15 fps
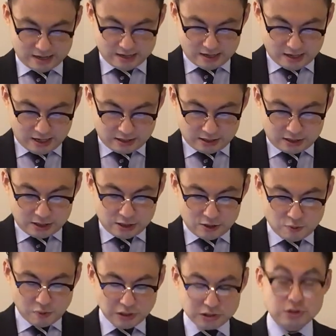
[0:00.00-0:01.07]
and he
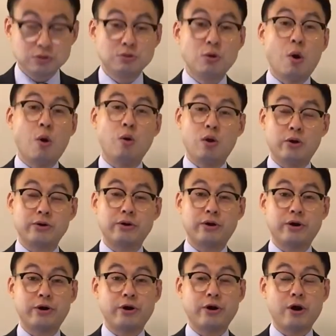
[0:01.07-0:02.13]
was no
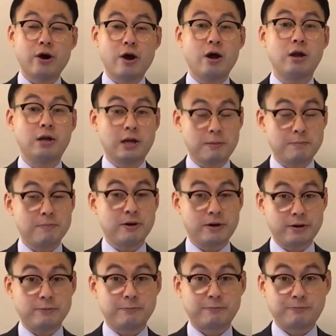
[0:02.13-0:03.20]
longer a leper.
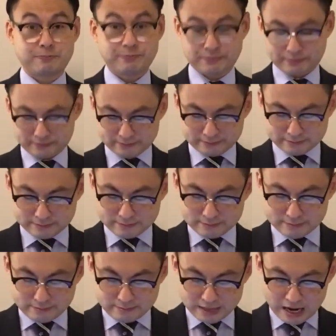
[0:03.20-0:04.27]

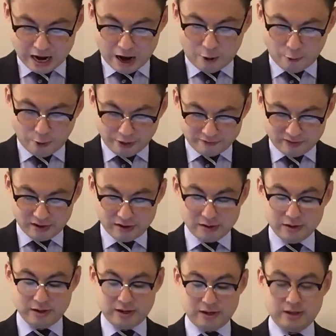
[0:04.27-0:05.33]
However,
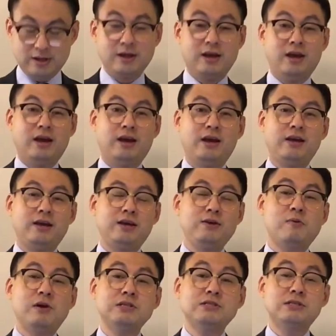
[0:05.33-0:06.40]
he
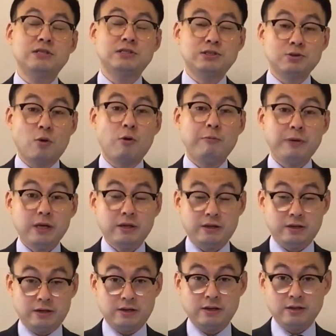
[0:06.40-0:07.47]
was
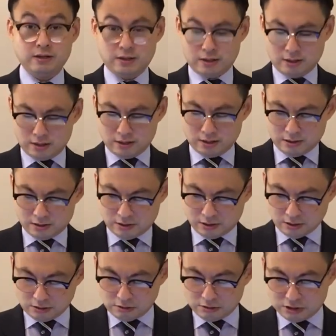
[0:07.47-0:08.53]
disobedient
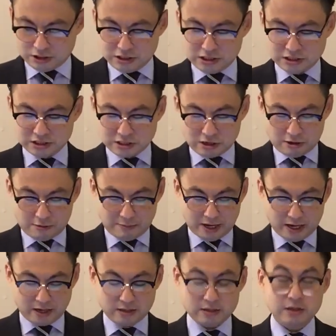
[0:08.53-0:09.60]
to Jesus'
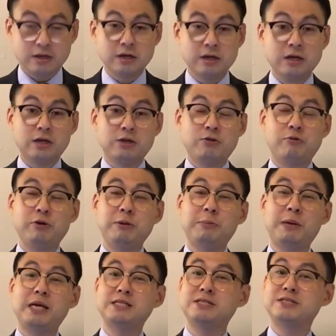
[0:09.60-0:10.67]
command to
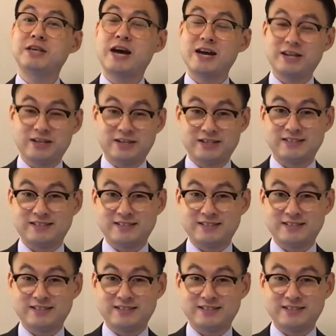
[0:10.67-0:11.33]
remain silent.